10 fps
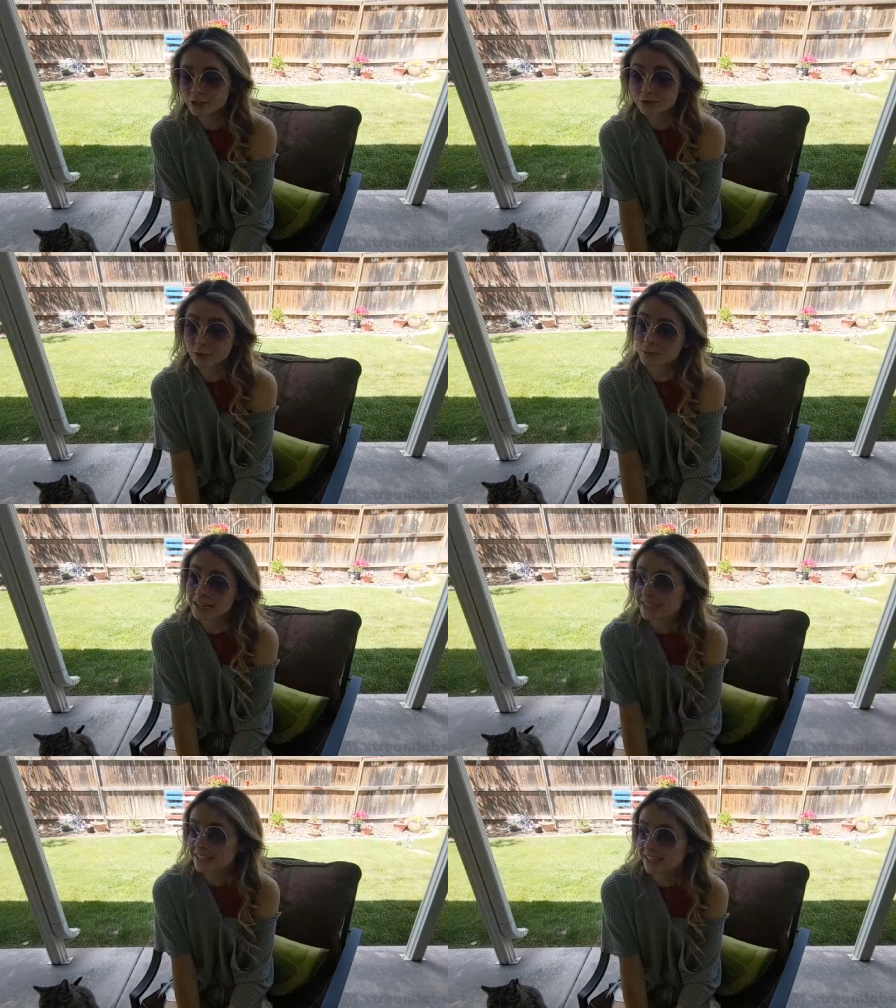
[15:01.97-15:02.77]
I took
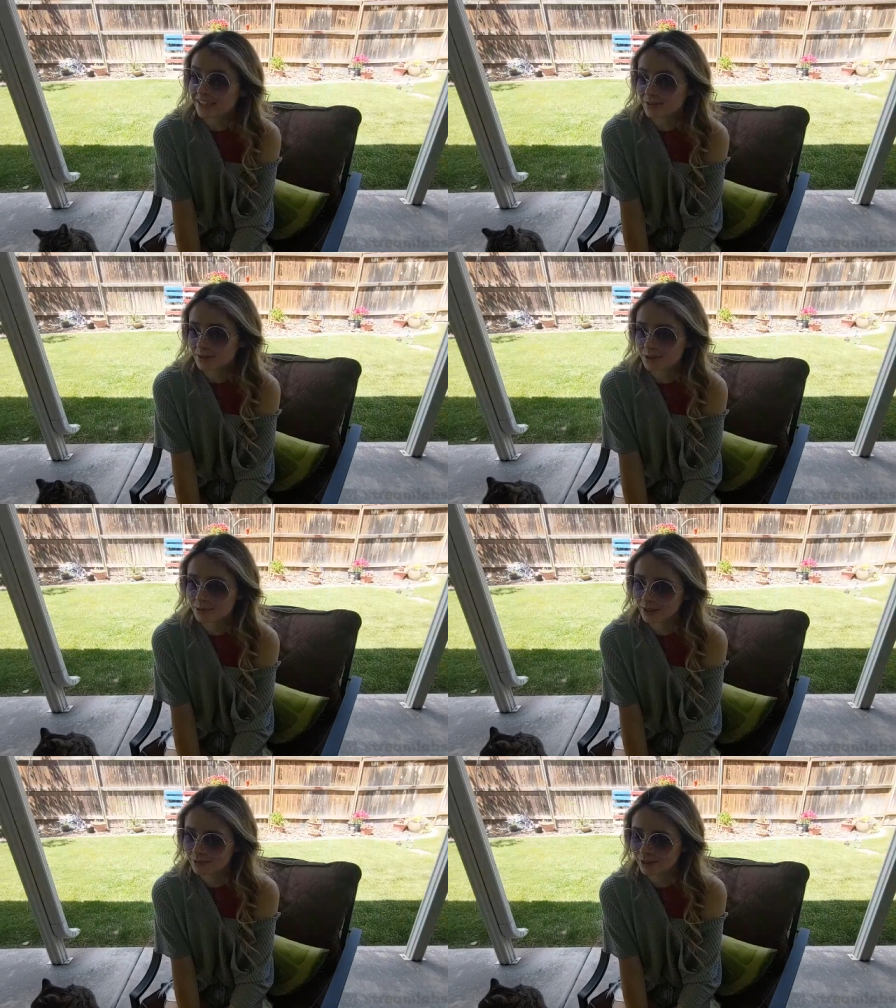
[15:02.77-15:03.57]
forensics, which
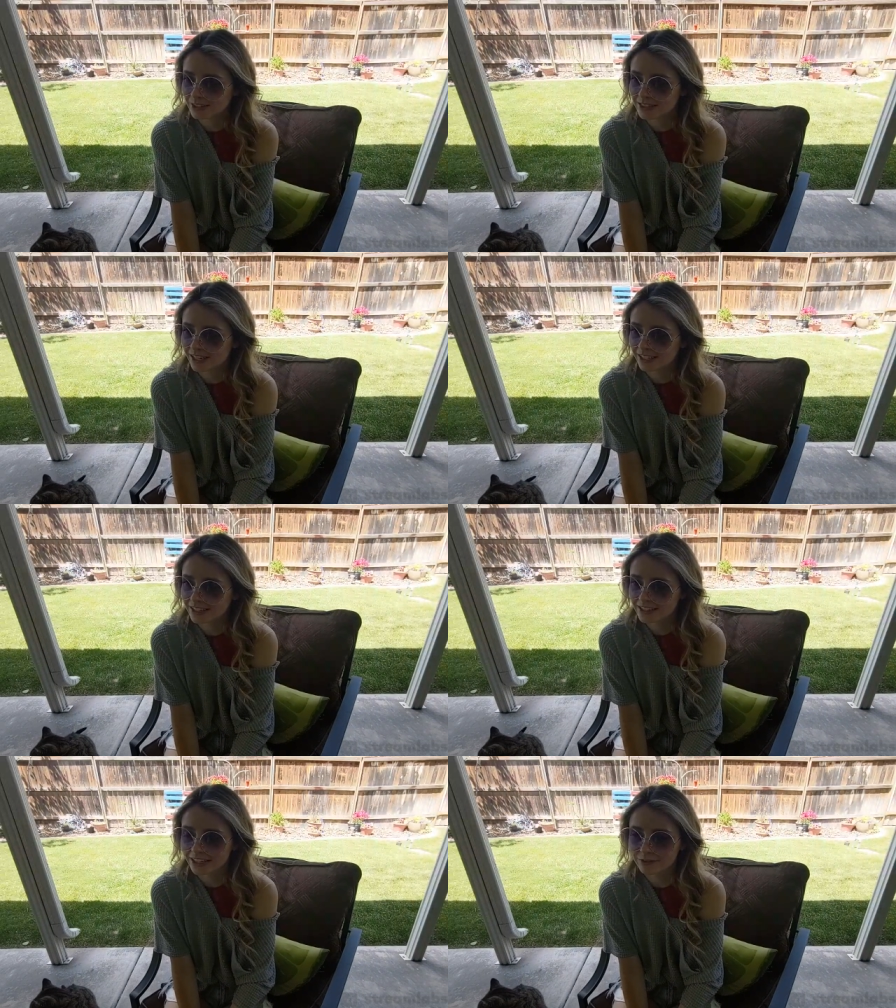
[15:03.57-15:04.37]
is really fun. It's like
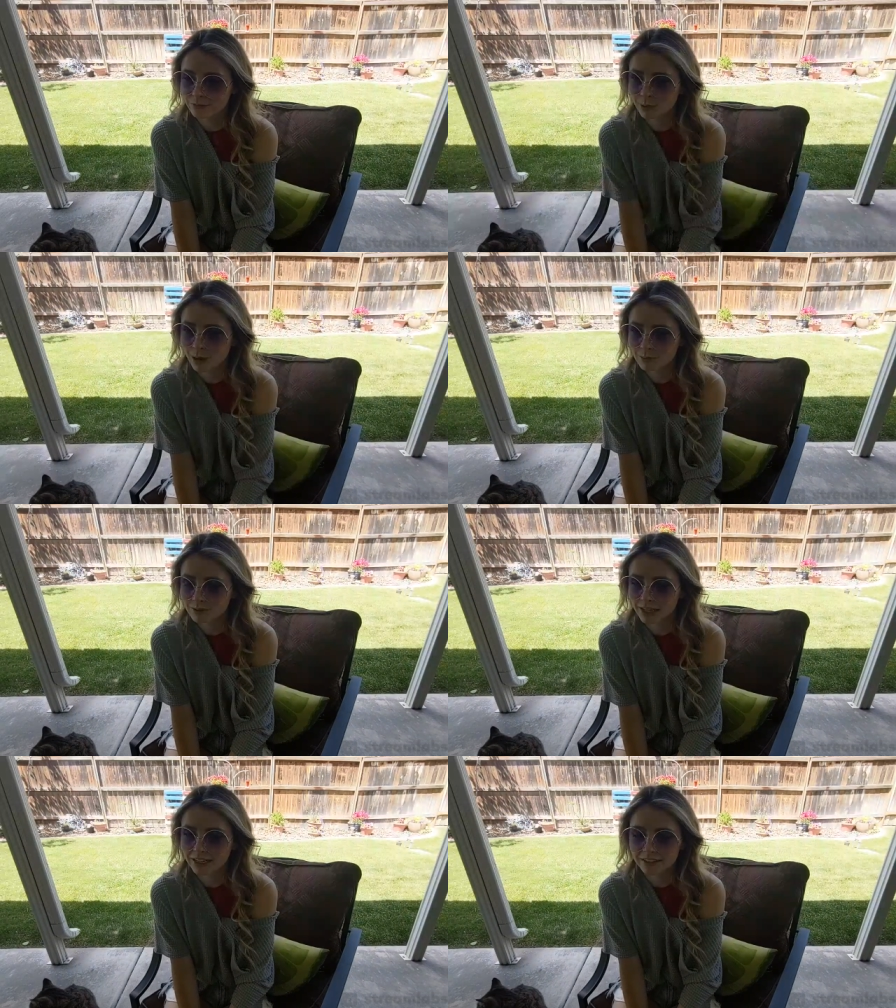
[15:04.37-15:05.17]
it's like
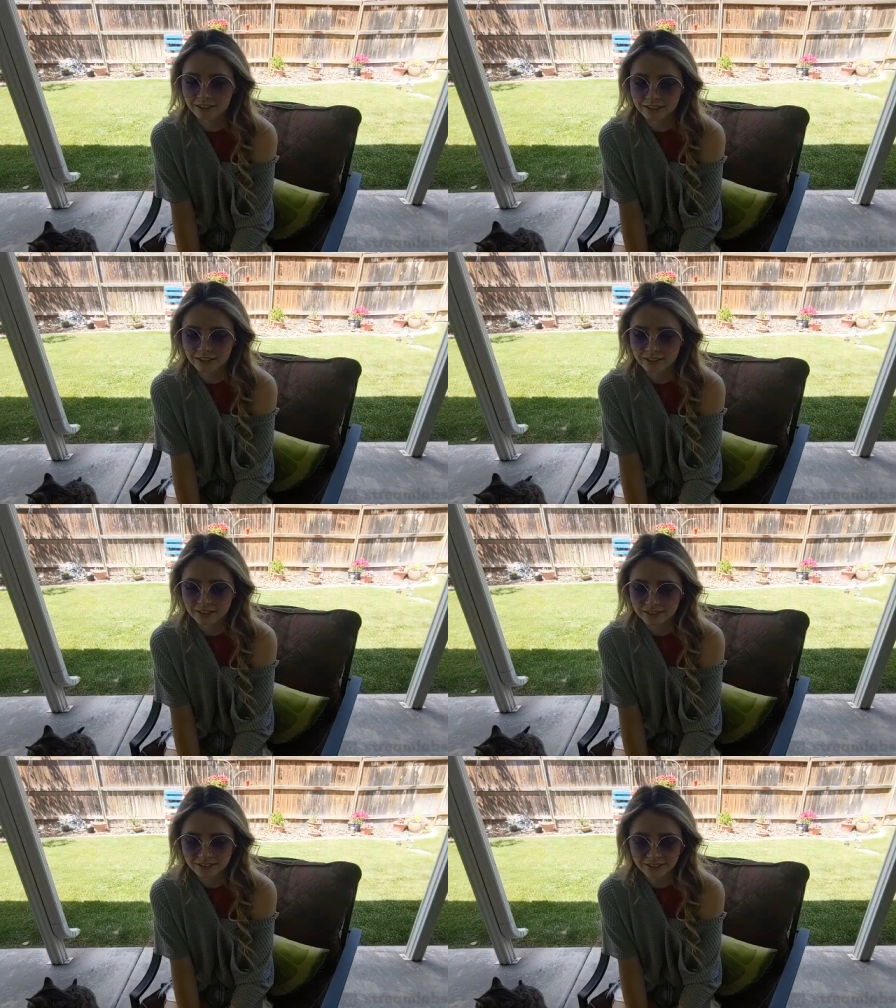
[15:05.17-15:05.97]
problem like
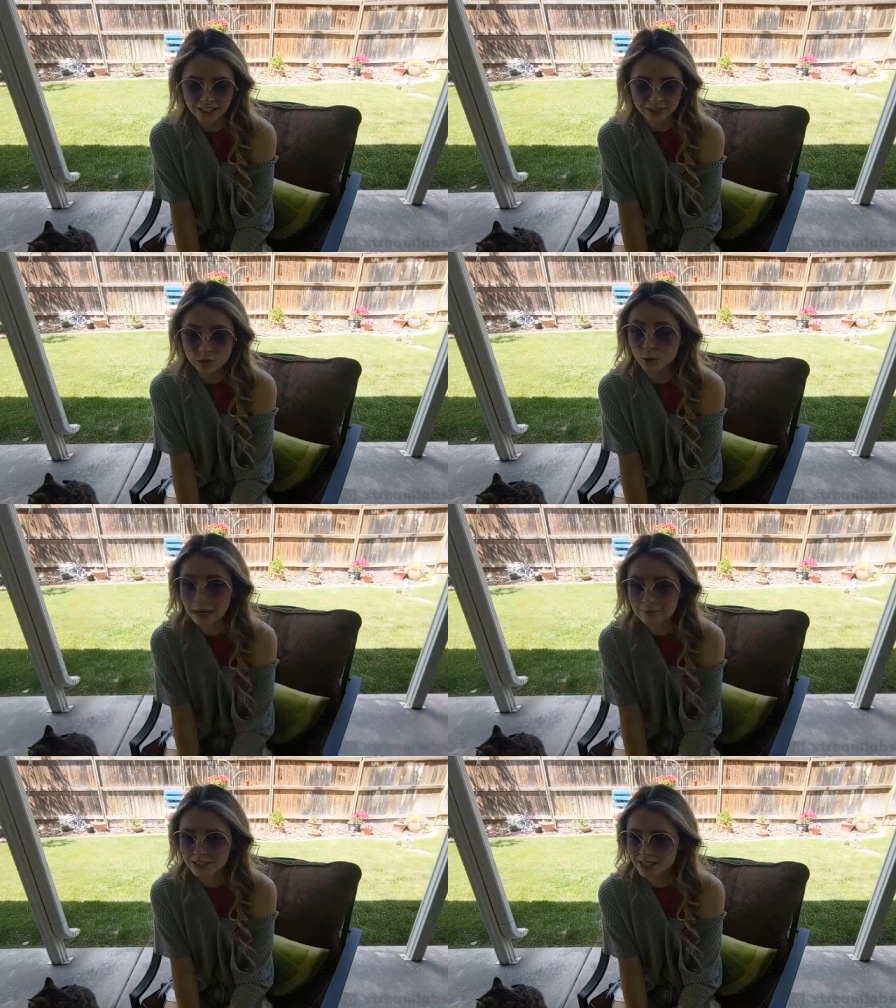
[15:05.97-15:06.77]
like
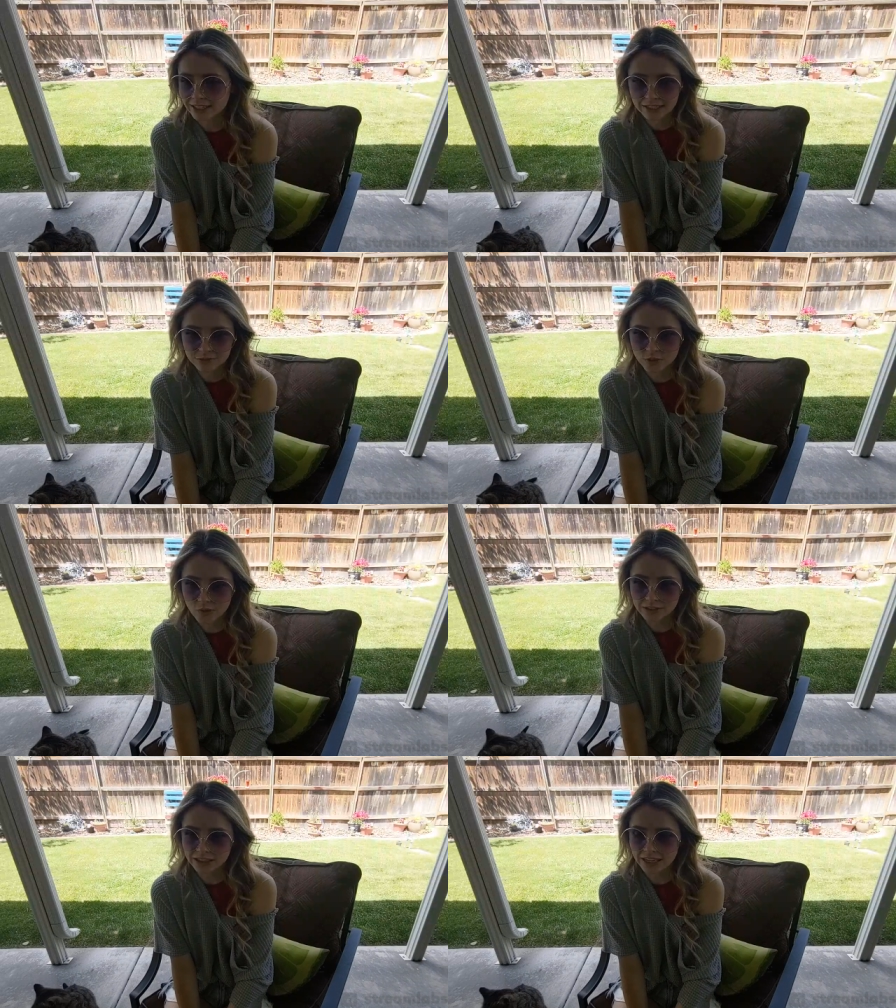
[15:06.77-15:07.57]
crime detective
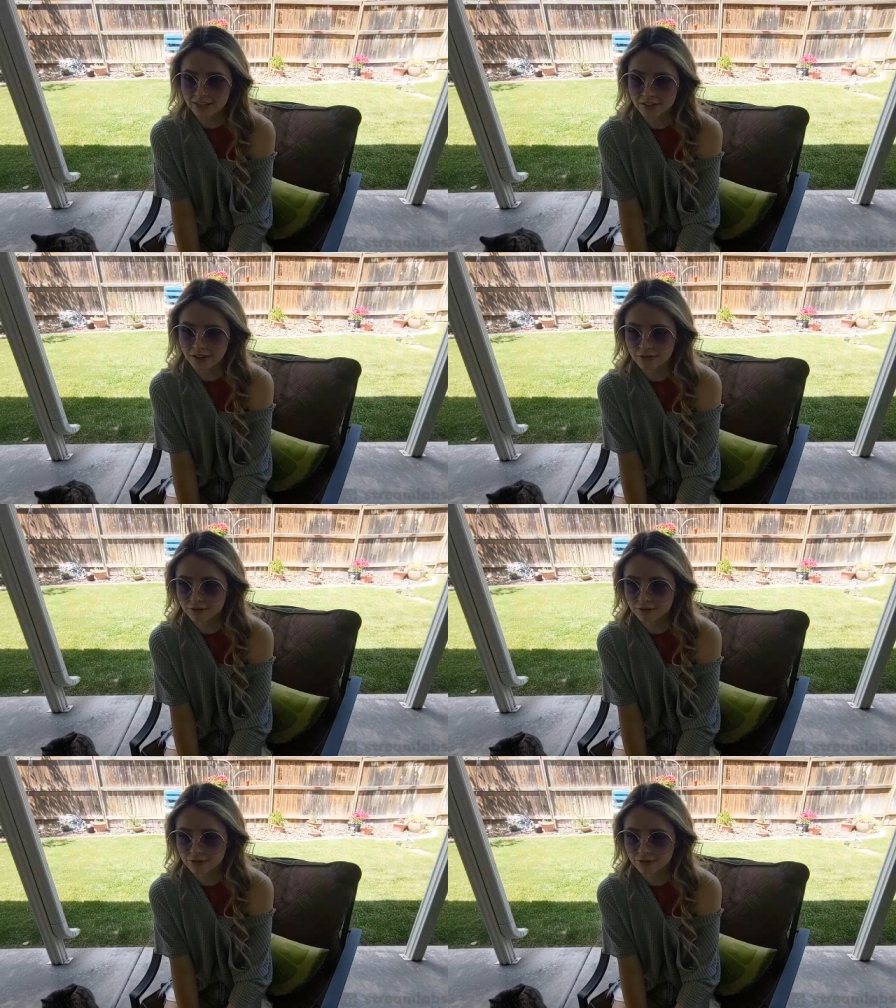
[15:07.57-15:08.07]
solving kind of stuff.